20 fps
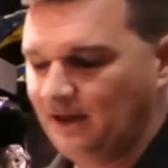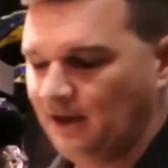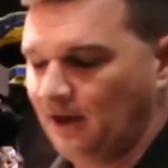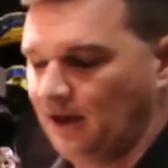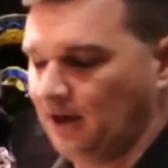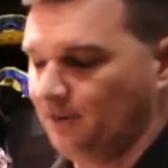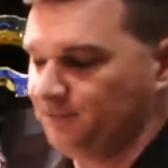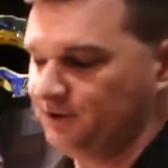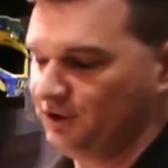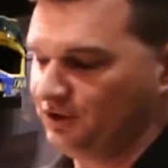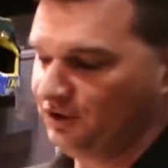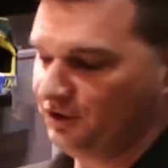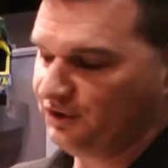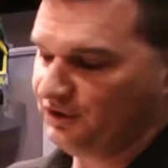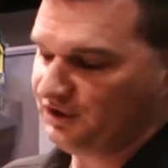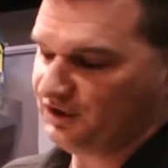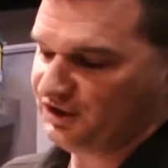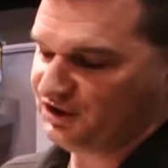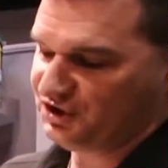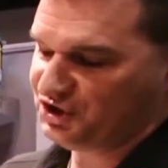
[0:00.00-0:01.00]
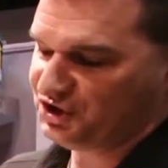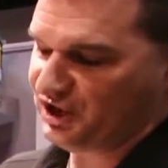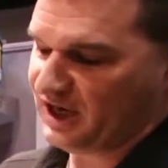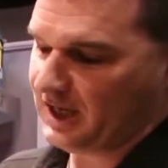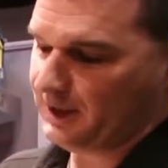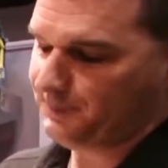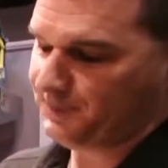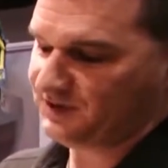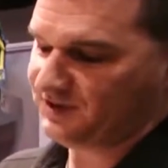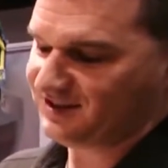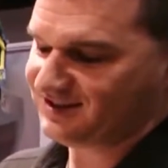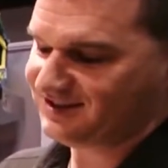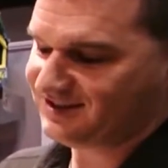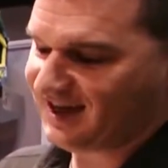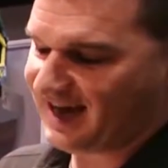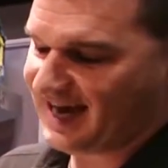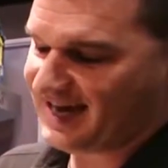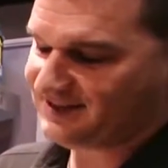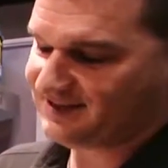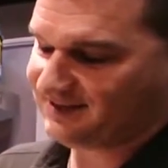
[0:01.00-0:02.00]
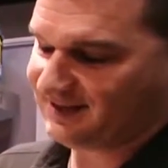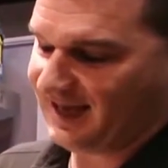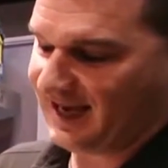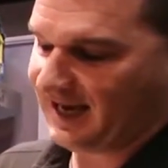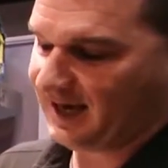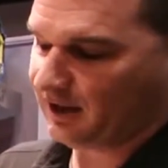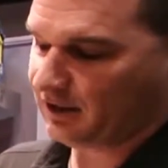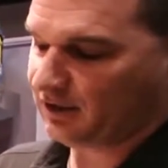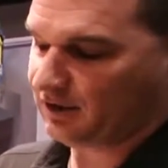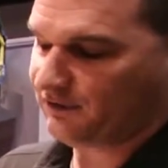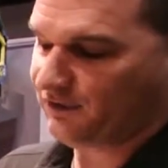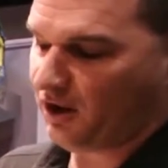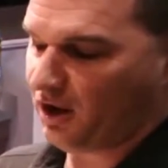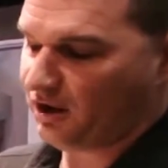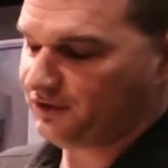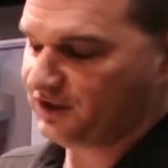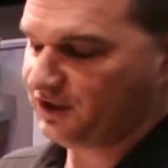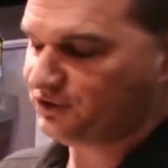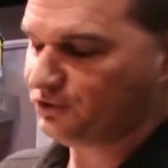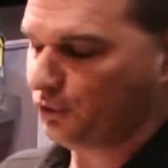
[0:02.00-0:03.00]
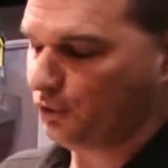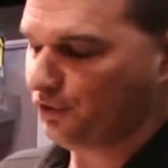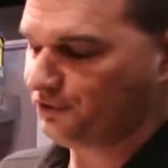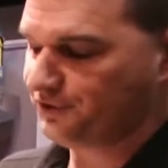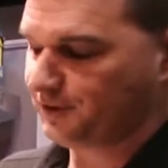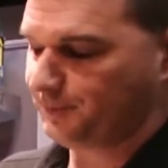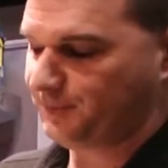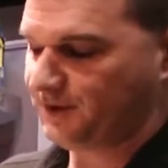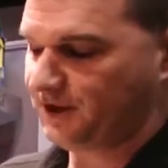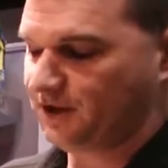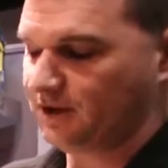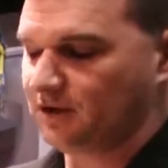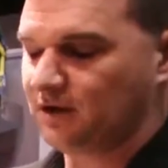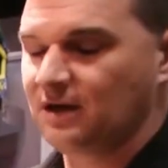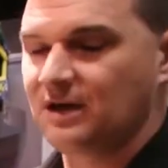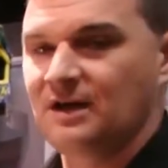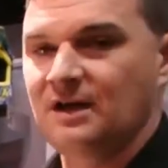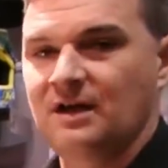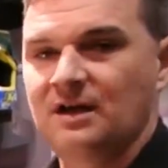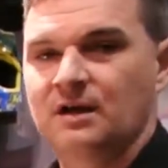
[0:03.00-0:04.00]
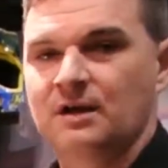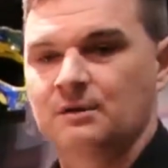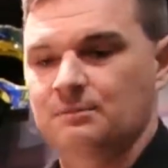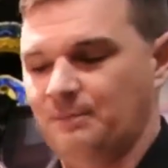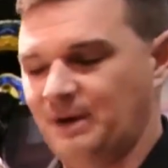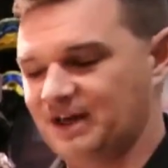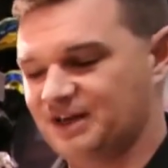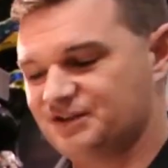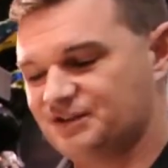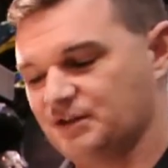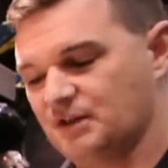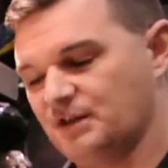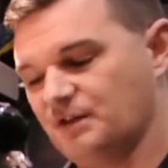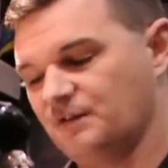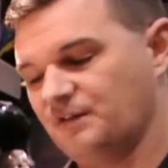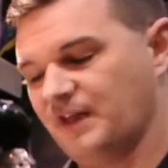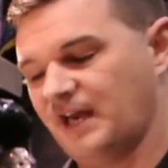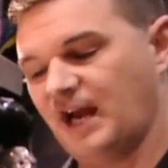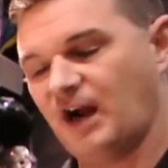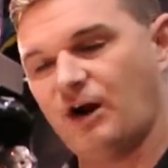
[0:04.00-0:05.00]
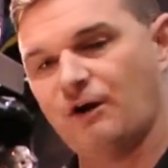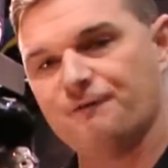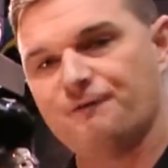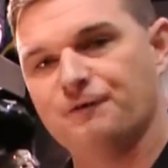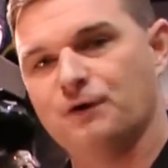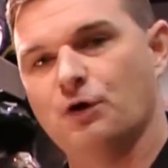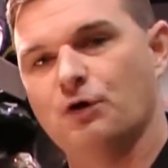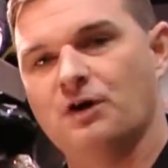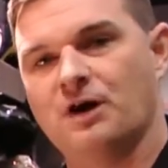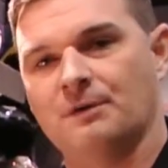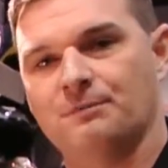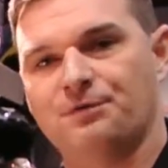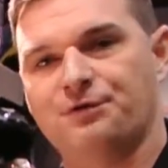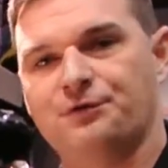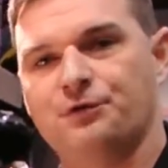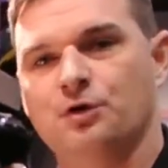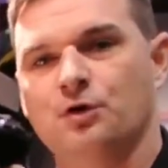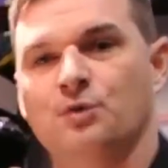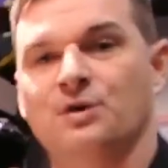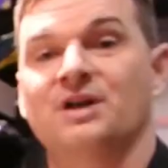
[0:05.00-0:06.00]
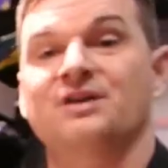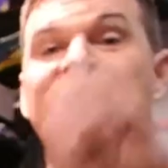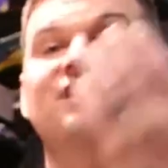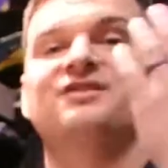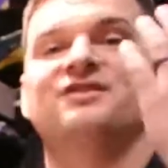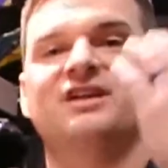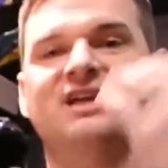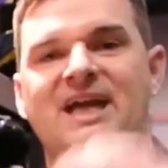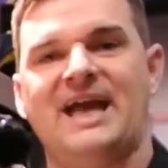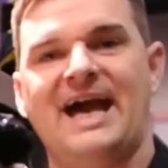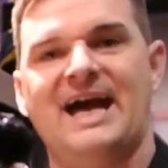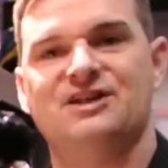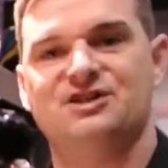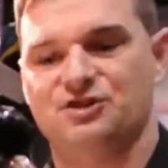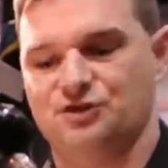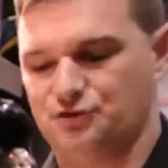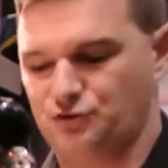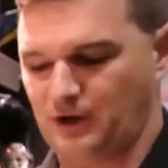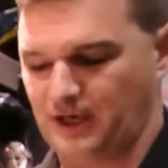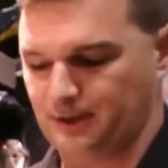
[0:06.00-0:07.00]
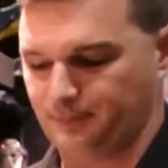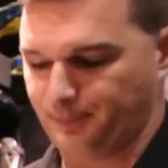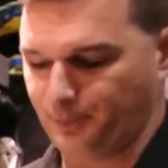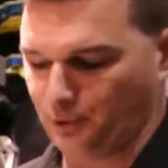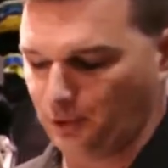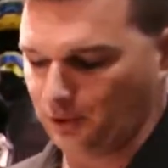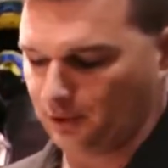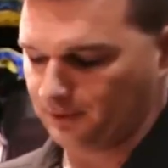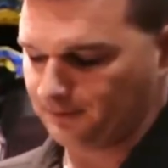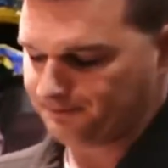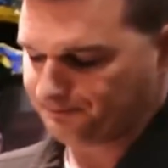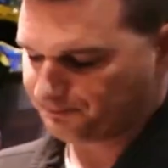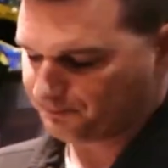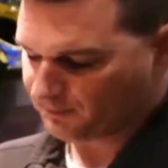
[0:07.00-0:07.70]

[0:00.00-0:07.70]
The shape and the size and the angle of all these holes up here makes the airflow come through, and it doesn't catch and try to pull.